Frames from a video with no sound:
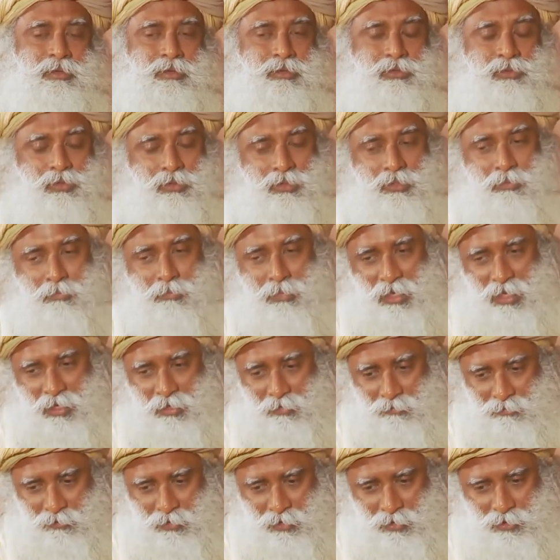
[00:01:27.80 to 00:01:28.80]
So the
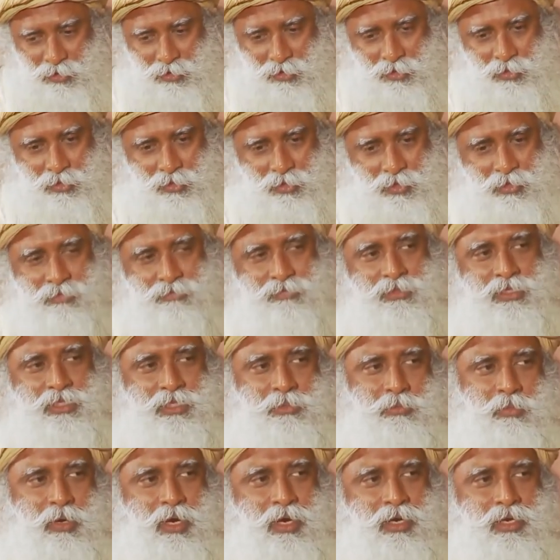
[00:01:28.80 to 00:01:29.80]
manufacturer of
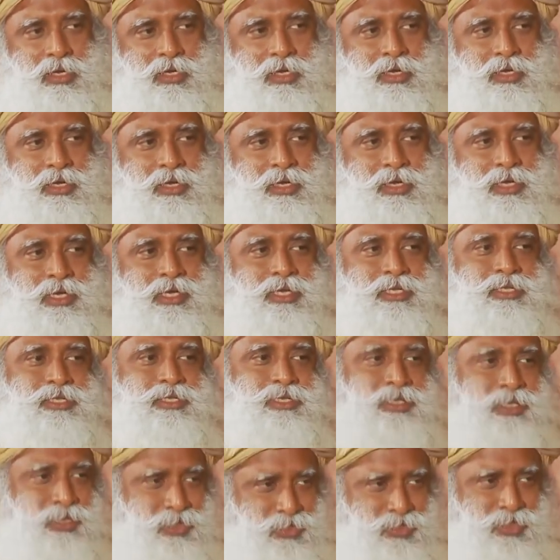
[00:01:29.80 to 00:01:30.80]
this body
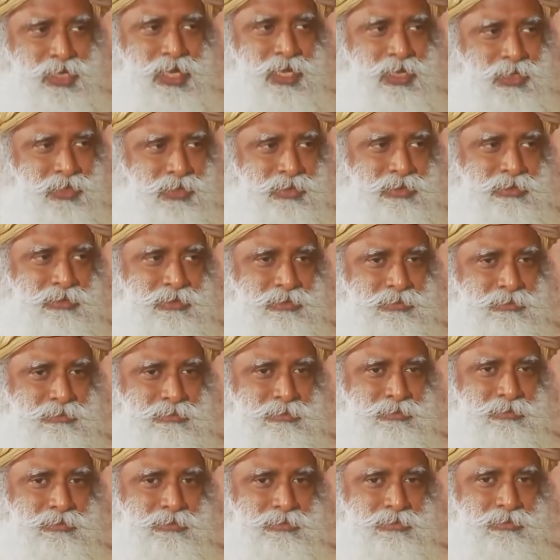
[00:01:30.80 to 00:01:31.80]
is inside.
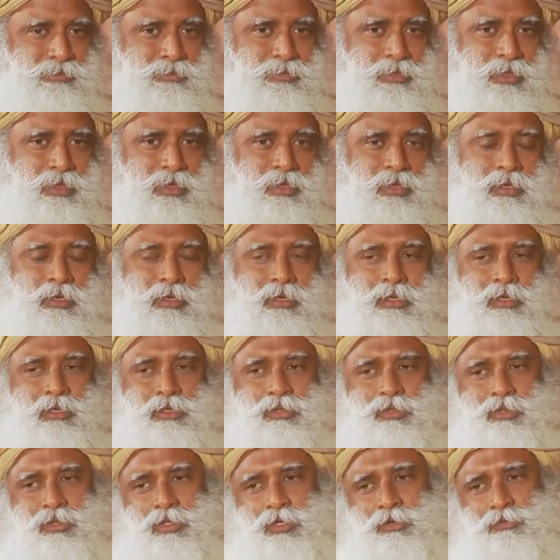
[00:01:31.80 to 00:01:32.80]

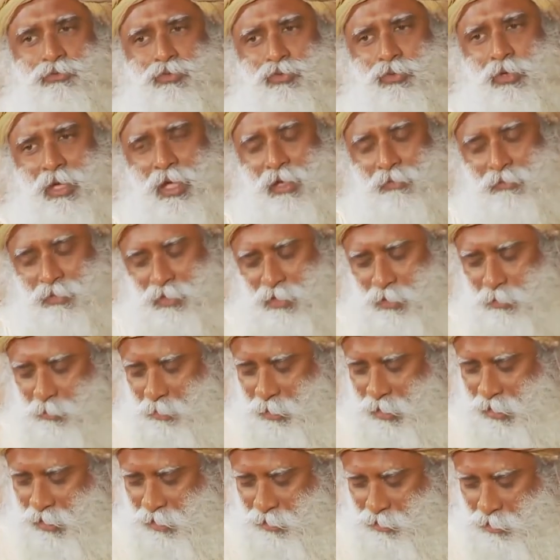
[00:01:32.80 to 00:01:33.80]
So if you have a
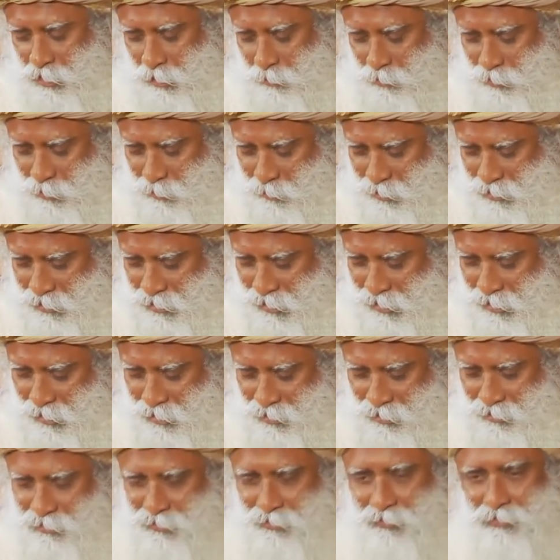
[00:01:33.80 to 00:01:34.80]
repair job to be
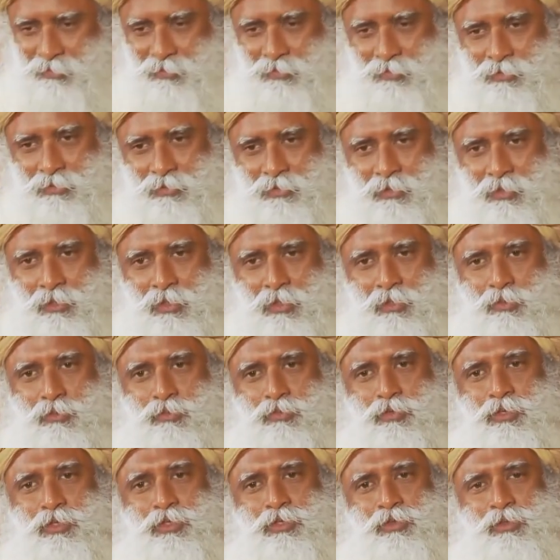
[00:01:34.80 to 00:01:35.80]
done,
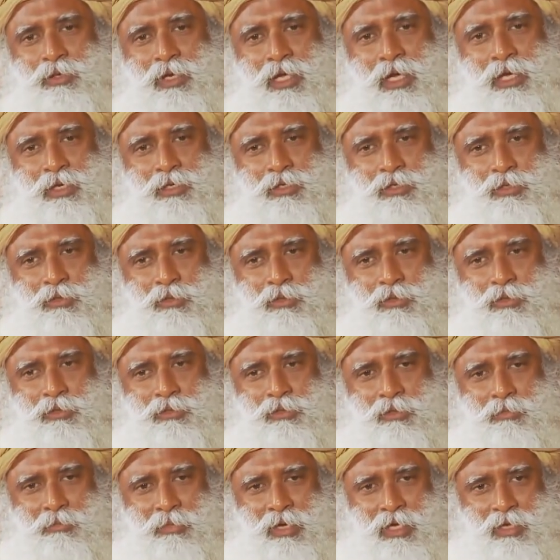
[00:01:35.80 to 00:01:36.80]
would you like to go to
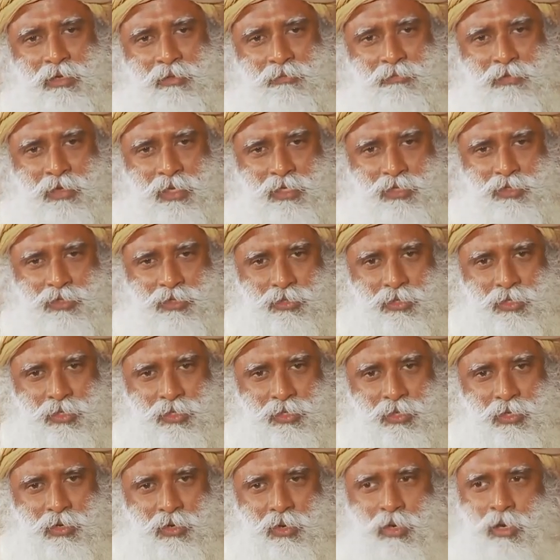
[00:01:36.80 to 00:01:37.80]
the
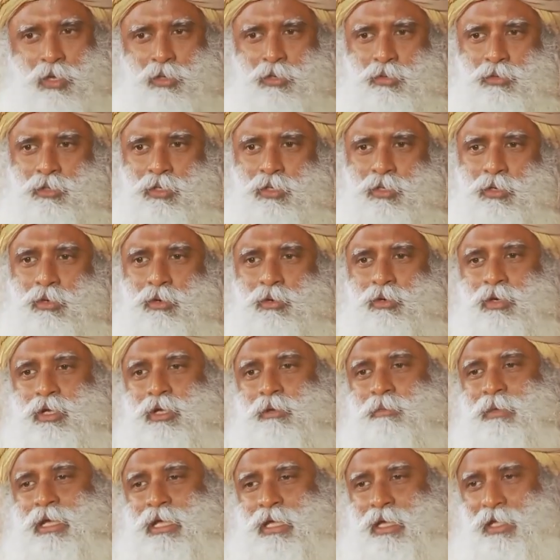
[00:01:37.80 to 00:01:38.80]
manufacturer or to the
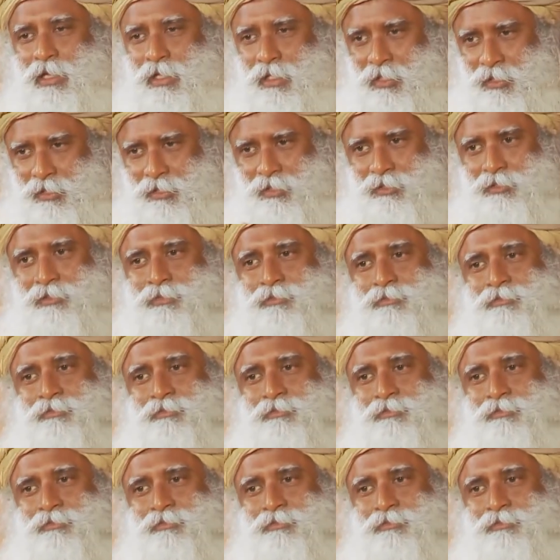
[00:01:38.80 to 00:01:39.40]
local mechanic?